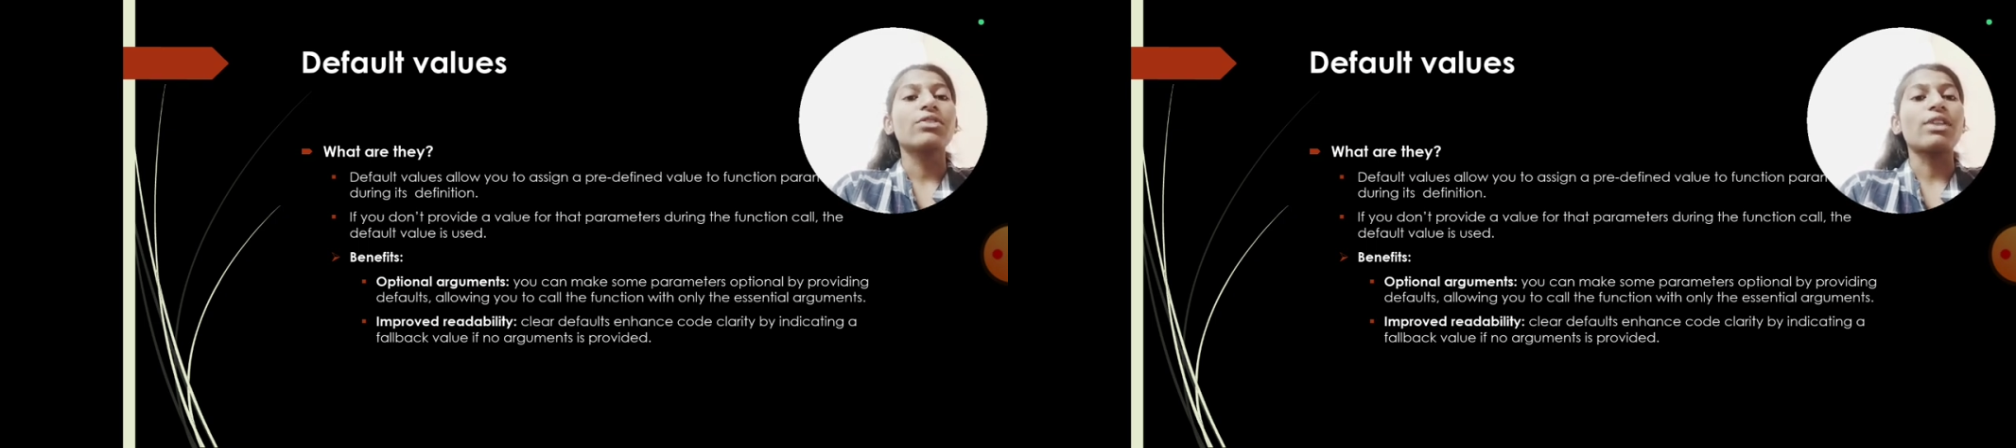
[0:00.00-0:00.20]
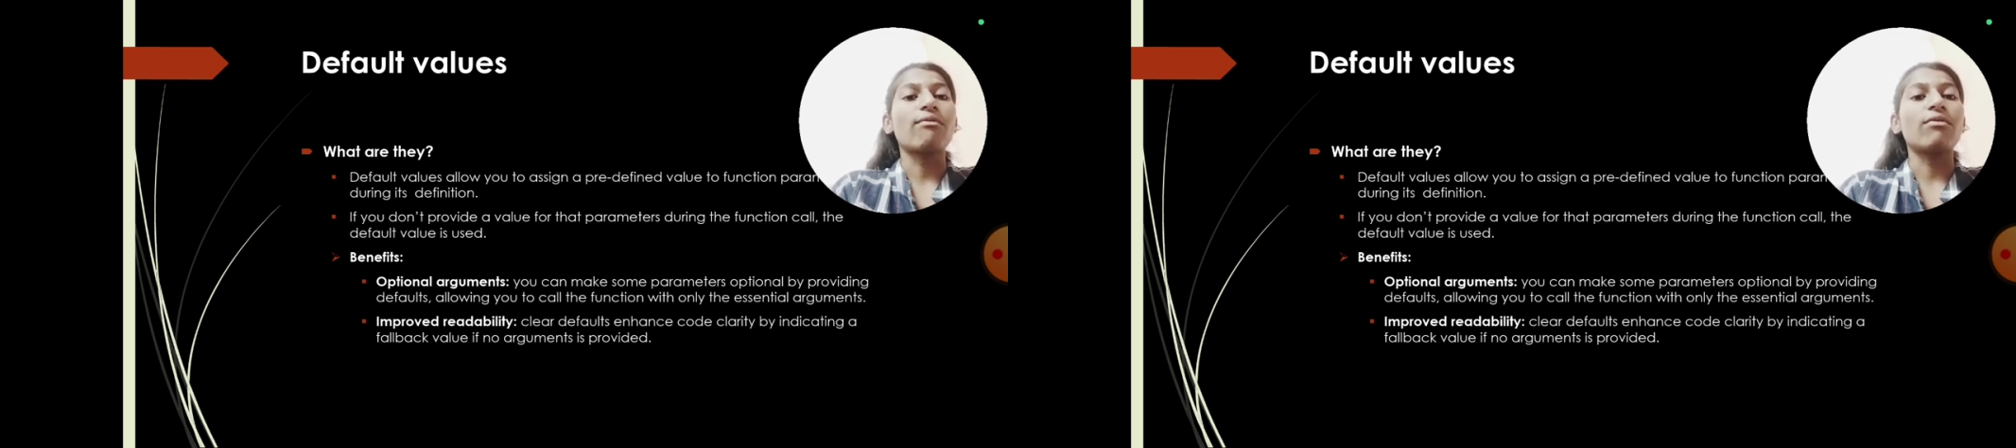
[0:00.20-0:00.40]

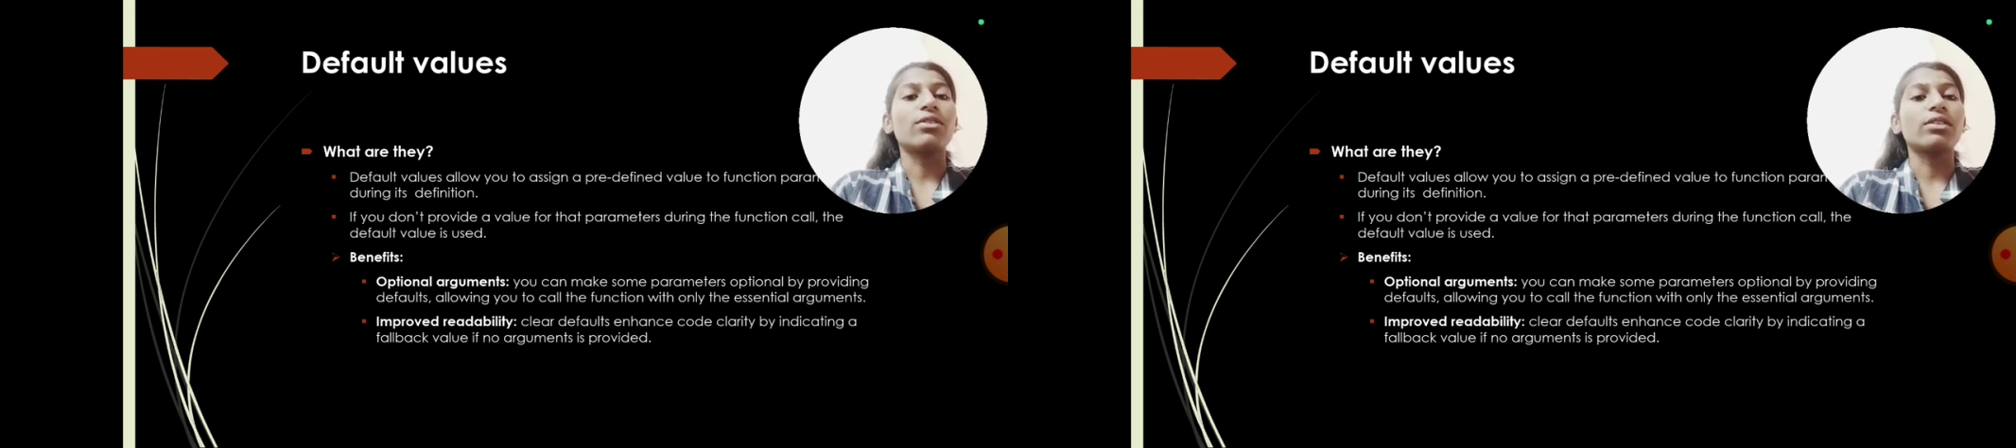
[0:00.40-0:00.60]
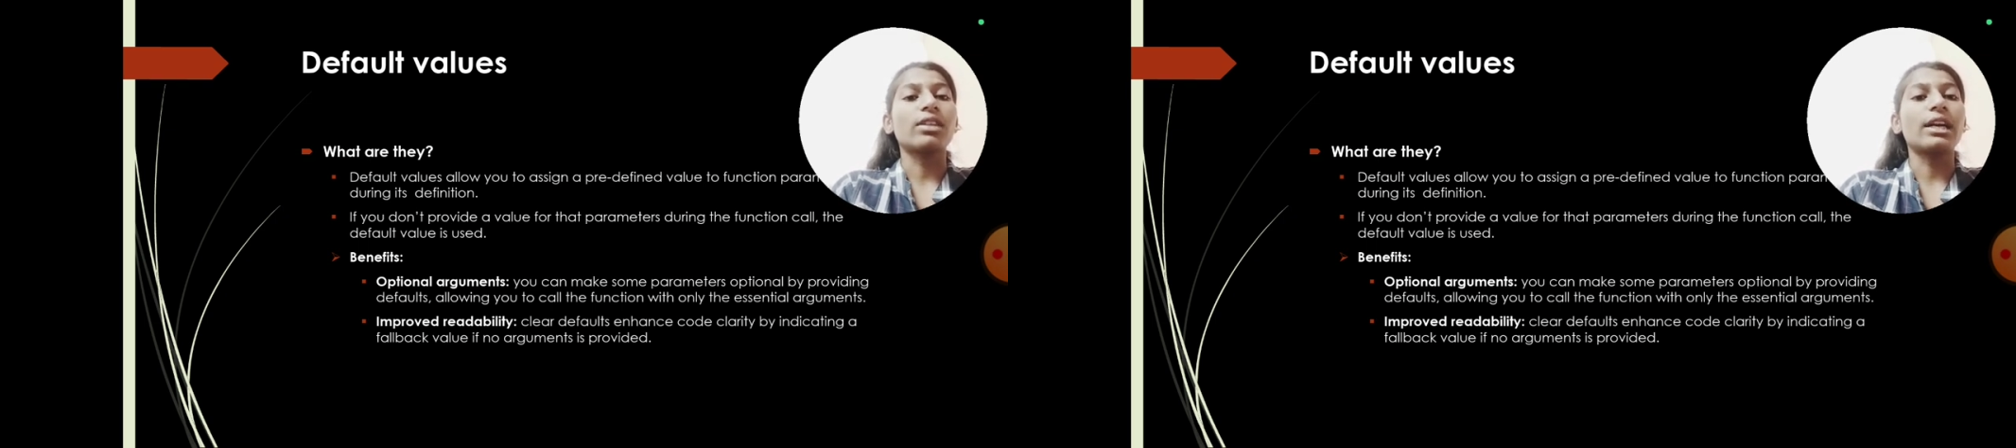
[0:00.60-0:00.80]
the
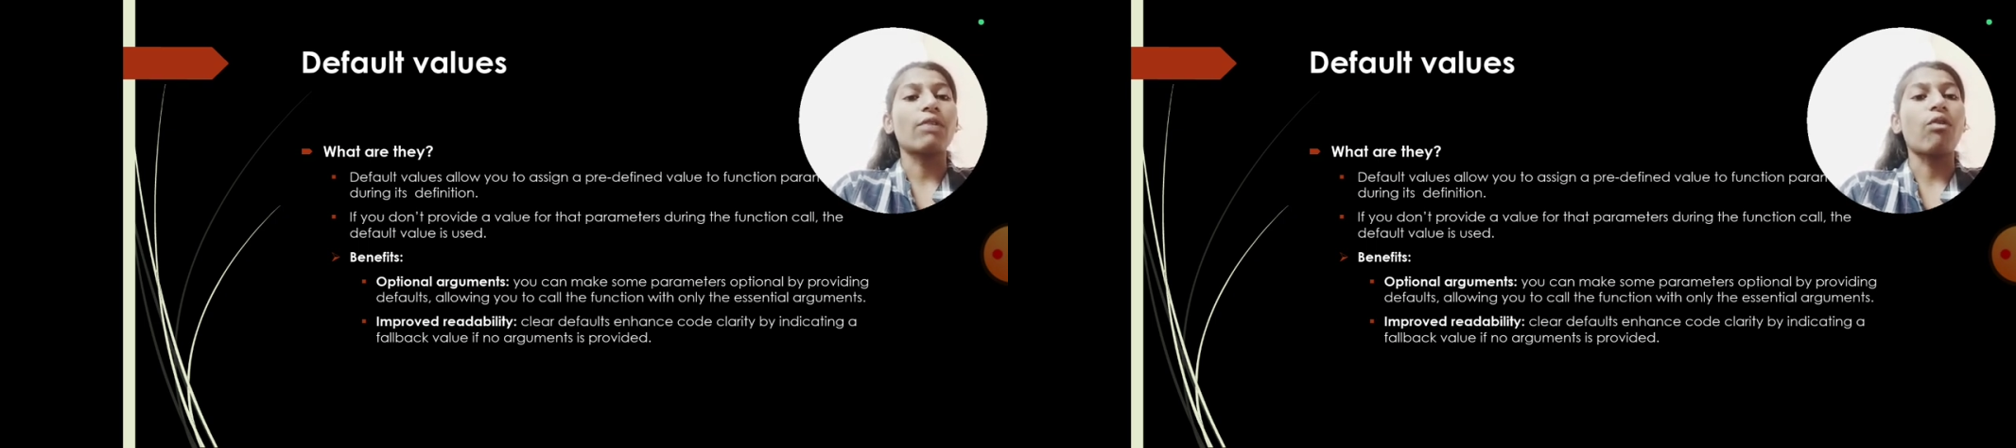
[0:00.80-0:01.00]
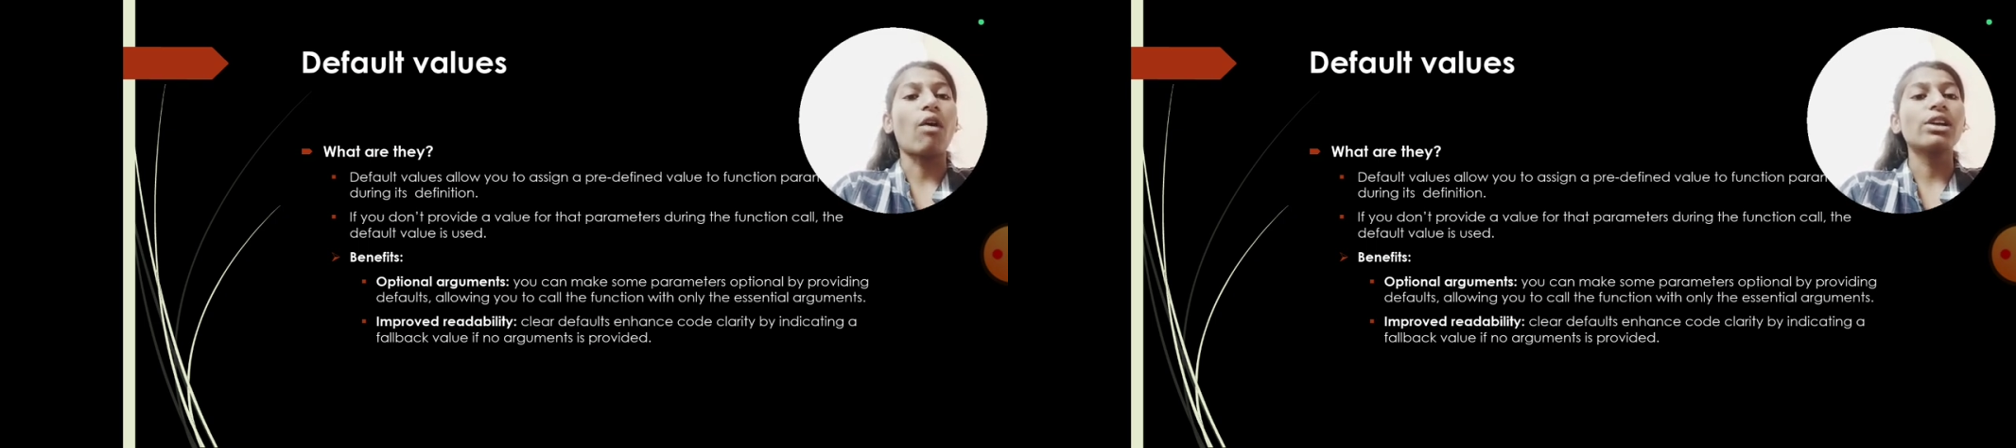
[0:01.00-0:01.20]

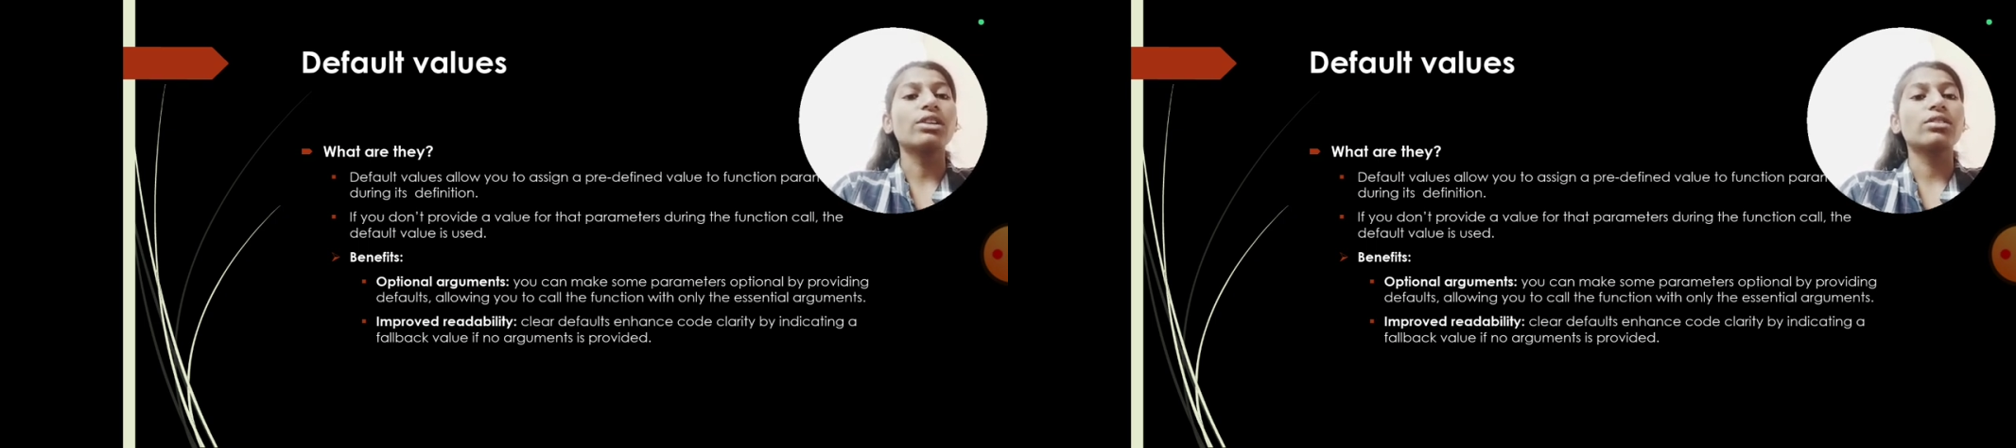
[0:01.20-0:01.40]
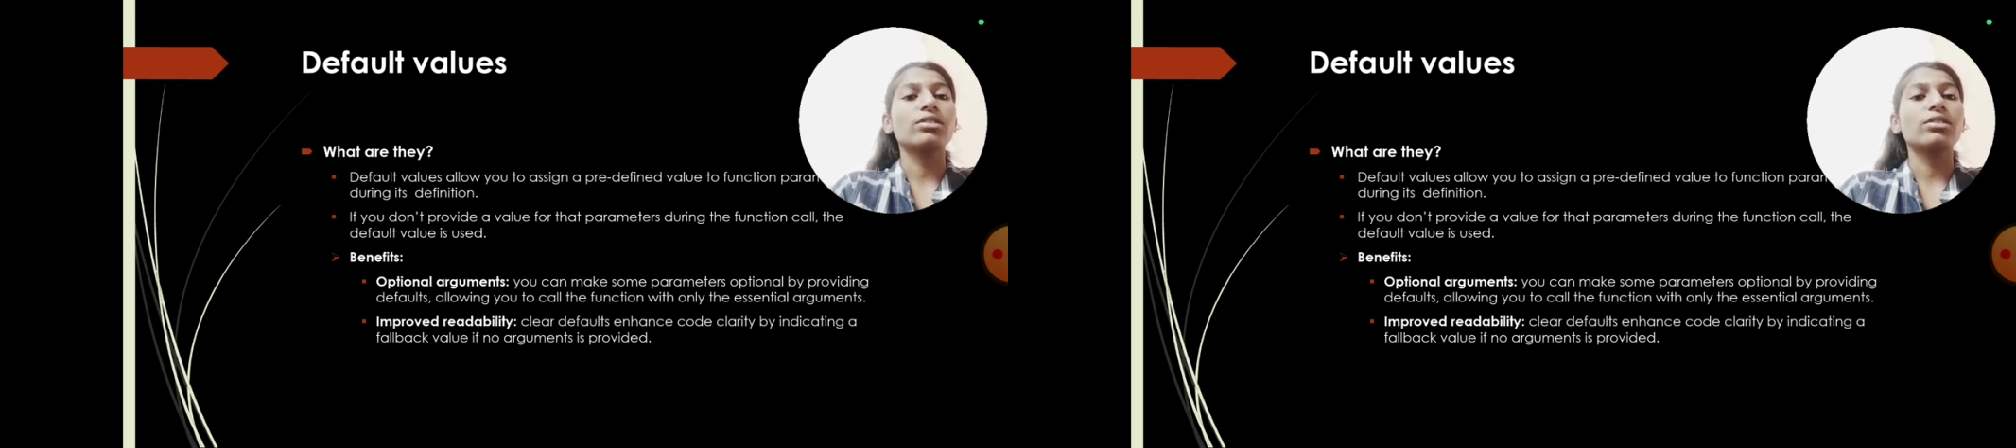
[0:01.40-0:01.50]
default